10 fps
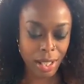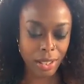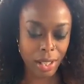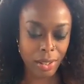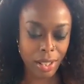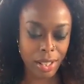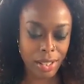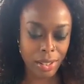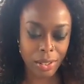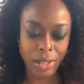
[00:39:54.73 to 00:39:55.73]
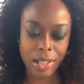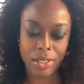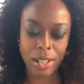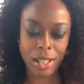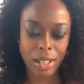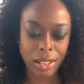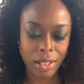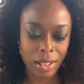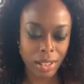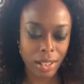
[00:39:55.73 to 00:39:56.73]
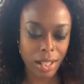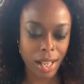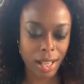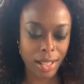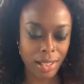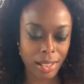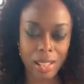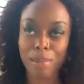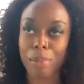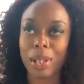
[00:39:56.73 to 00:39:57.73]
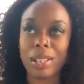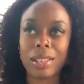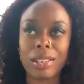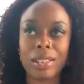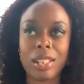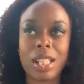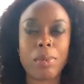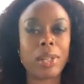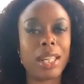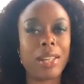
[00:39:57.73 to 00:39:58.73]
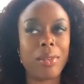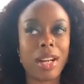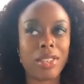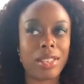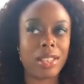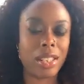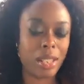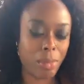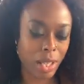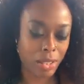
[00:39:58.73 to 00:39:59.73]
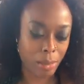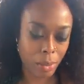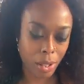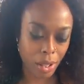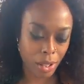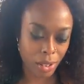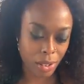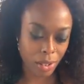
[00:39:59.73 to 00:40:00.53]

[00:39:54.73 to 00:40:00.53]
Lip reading: Grey Lotus, Lucretia, Knot and Company, Spokane, Washington, The Big Dipper.